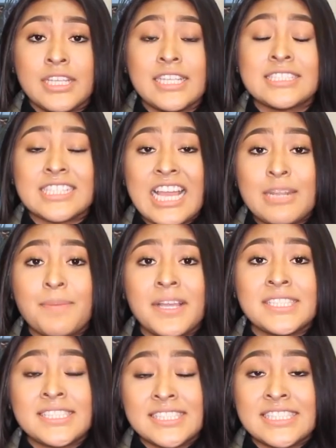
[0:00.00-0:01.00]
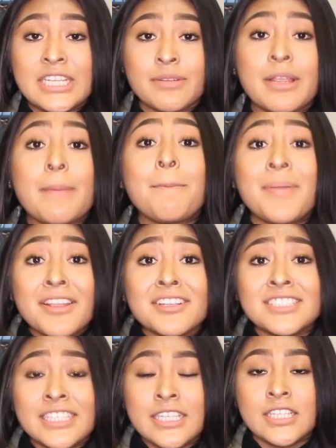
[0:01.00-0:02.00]
He died by stingray
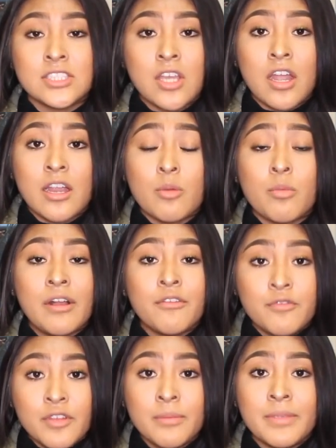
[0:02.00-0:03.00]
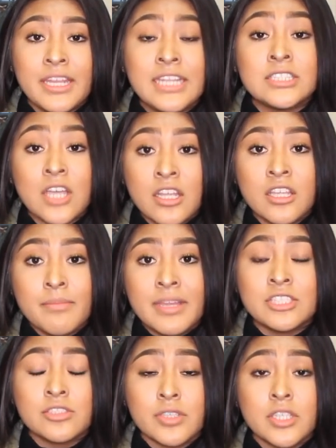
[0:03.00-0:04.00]
piercing his heart while filming a
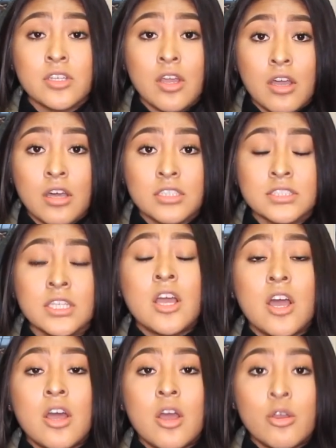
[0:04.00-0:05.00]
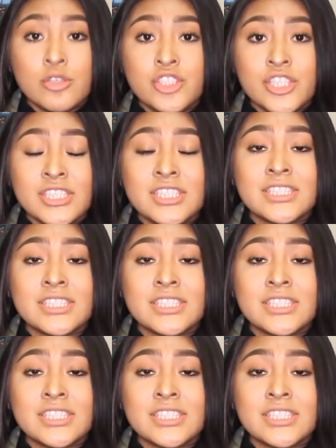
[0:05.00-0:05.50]
documentary called Ocean's